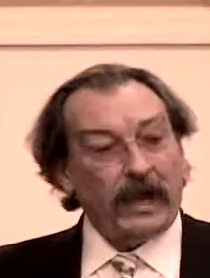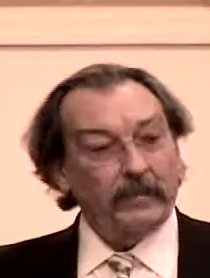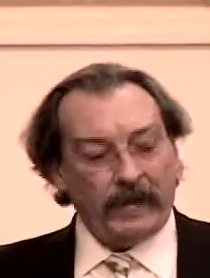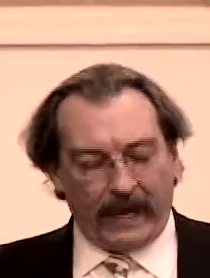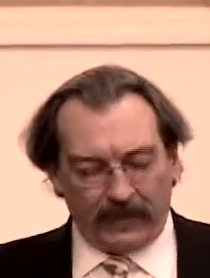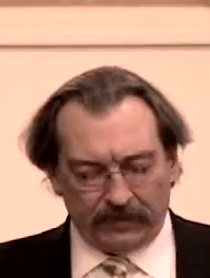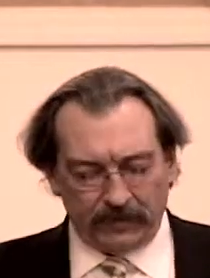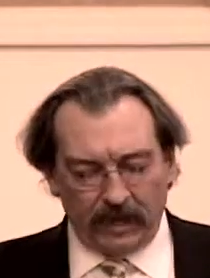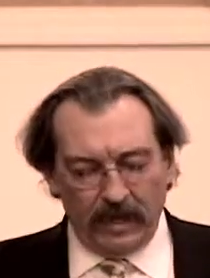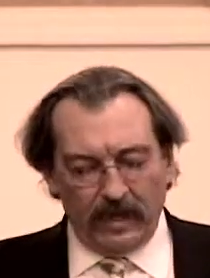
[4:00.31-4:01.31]
time
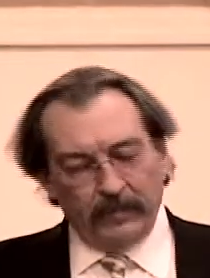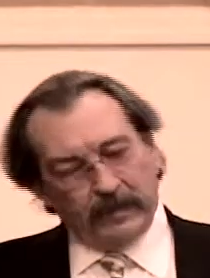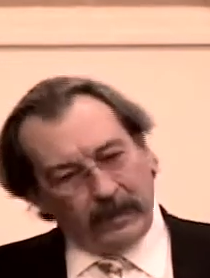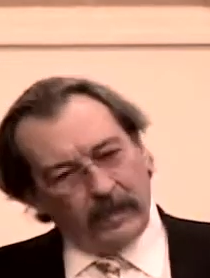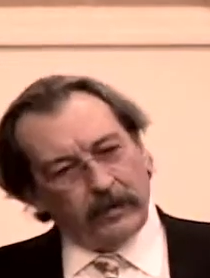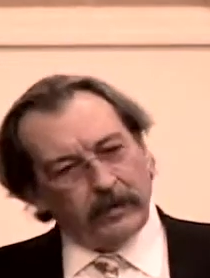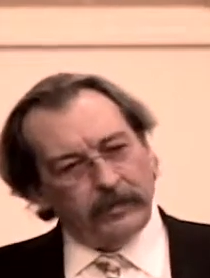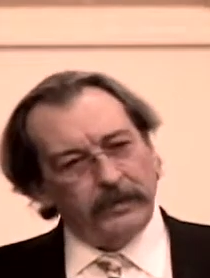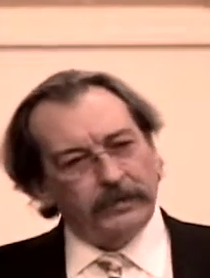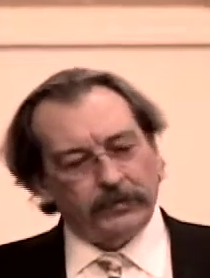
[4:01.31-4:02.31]
passes. But again, we're
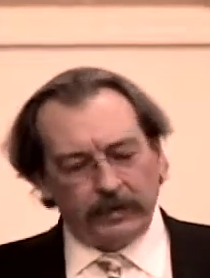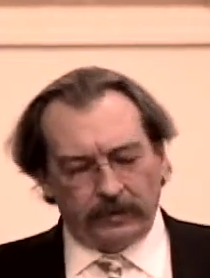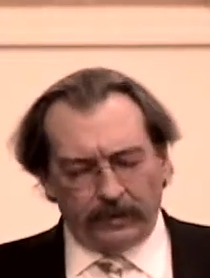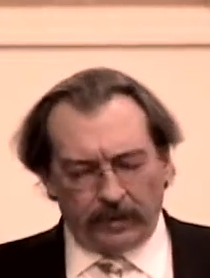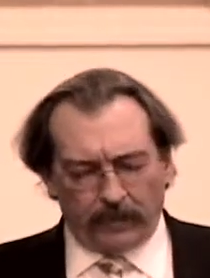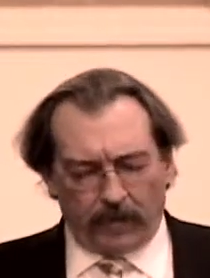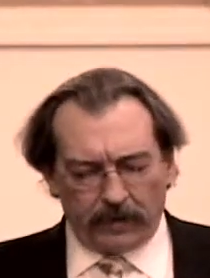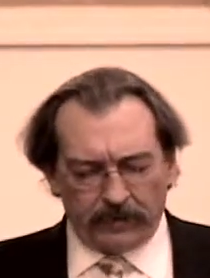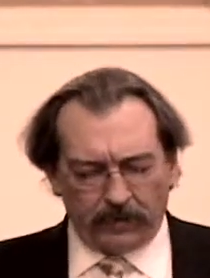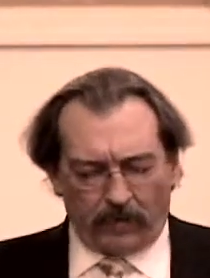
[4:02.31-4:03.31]
going to need to strengthen the other
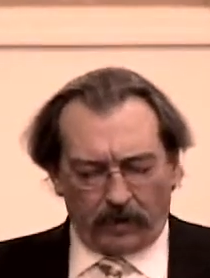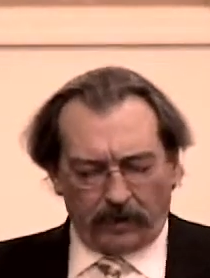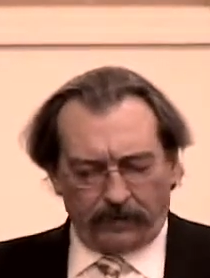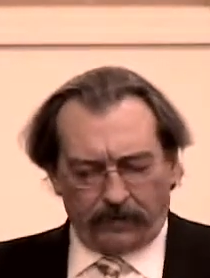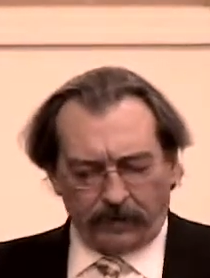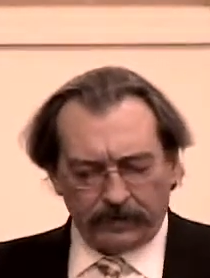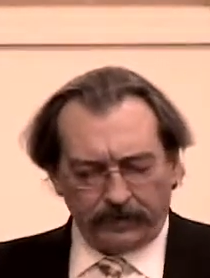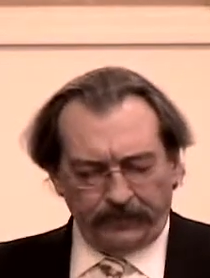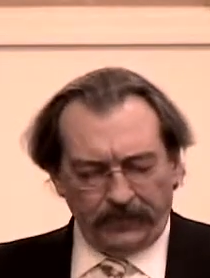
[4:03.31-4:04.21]
parts of the market first.